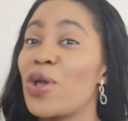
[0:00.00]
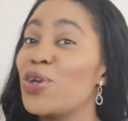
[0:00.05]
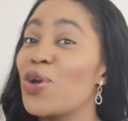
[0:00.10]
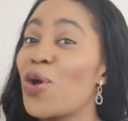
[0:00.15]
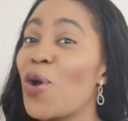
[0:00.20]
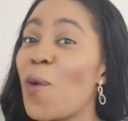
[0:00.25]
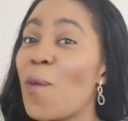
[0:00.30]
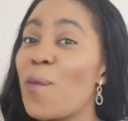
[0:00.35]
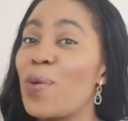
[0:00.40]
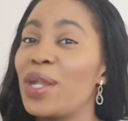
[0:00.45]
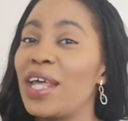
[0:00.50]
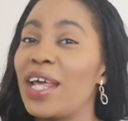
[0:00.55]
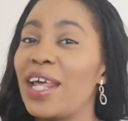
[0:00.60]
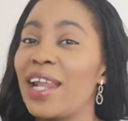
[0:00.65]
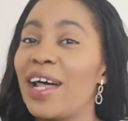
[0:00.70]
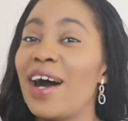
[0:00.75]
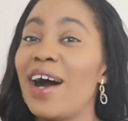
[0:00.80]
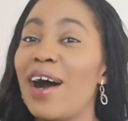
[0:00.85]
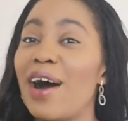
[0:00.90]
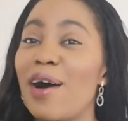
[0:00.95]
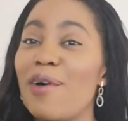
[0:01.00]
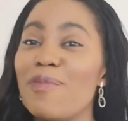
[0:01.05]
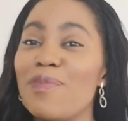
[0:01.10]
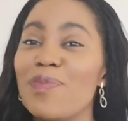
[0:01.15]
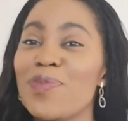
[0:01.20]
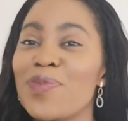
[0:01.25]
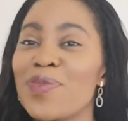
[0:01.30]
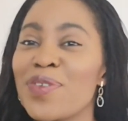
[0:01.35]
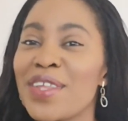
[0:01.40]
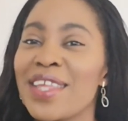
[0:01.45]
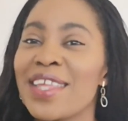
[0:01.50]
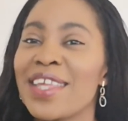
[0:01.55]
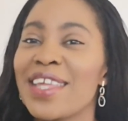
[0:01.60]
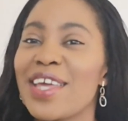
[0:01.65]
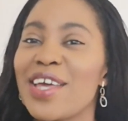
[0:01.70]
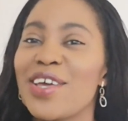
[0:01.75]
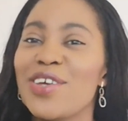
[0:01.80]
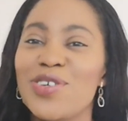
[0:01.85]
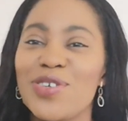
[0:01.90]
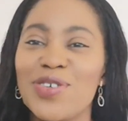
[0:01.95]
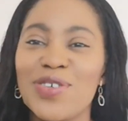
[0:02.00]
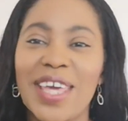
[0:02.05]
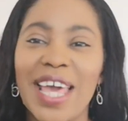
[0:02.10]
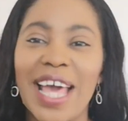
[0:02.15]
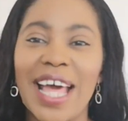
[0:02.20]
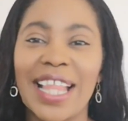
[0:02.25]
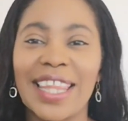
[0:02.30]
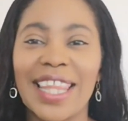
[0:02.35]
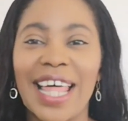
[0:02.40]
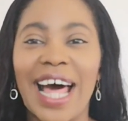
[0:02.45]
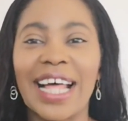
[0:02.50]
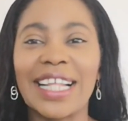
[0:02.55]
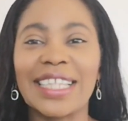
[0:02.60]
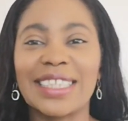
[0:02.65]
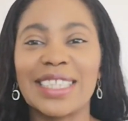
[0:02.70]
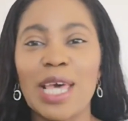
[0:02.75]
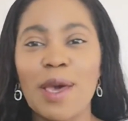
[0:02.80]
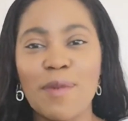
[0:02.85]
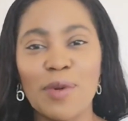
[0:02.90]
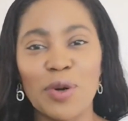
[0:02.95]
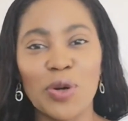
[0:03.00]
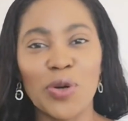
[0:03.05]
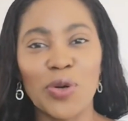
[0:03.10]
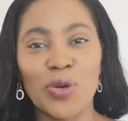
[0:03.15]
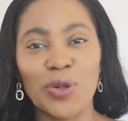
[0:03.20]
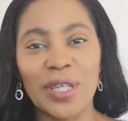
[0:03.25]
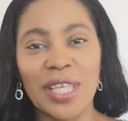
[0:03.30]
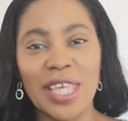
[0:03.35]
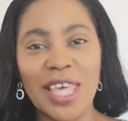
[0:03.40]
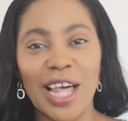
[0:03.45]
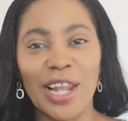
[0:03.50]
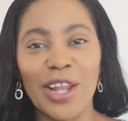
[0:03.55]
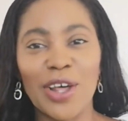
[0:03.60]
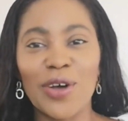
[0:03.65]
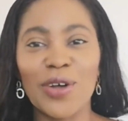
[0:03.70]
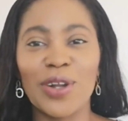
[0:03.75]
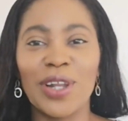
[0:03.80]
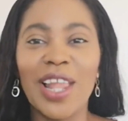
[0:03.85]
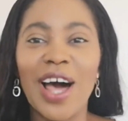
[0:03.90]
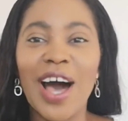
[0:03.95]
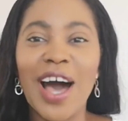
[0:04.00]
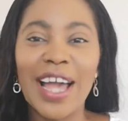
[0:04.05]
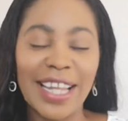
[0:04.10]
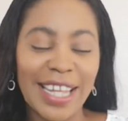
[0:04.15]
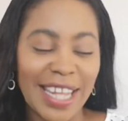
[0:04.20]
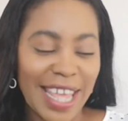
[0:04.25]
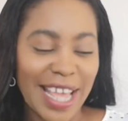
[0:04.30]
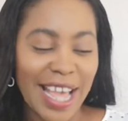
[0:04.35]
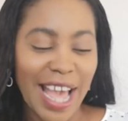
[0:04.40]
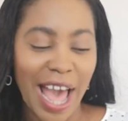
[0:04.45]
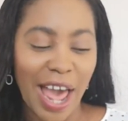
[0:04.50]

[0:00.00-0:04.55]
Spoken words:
you open it up, you get that typical yellow lining,